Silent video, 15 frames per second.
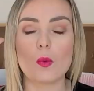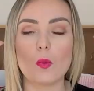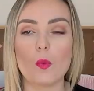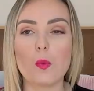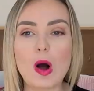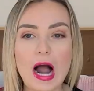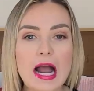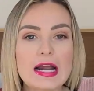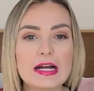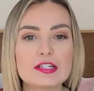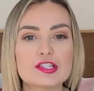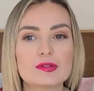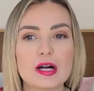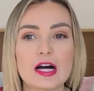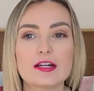Why, I
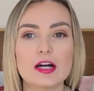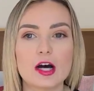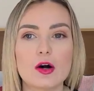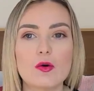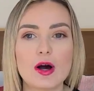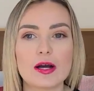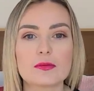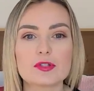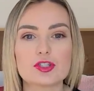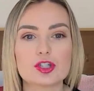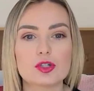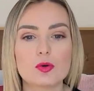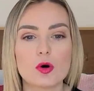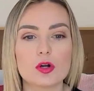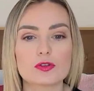do not know. I was
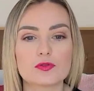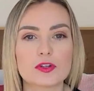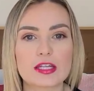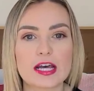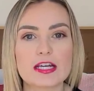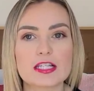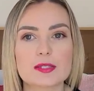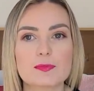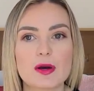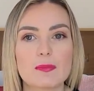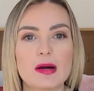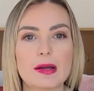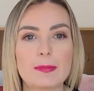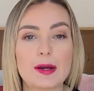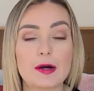too old for this, but
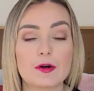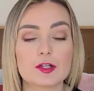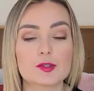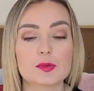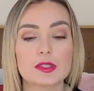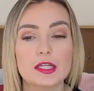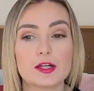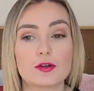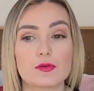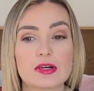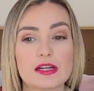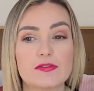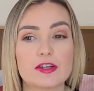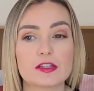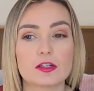my parents were, like,
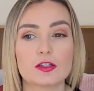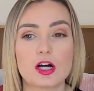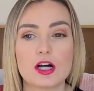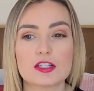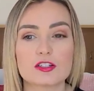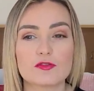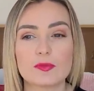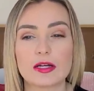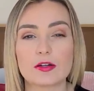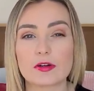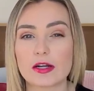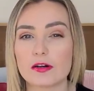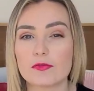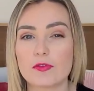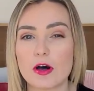grieving the loss of my
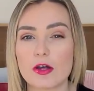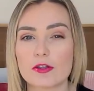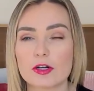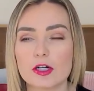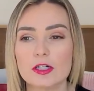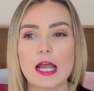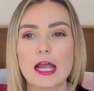grandfather,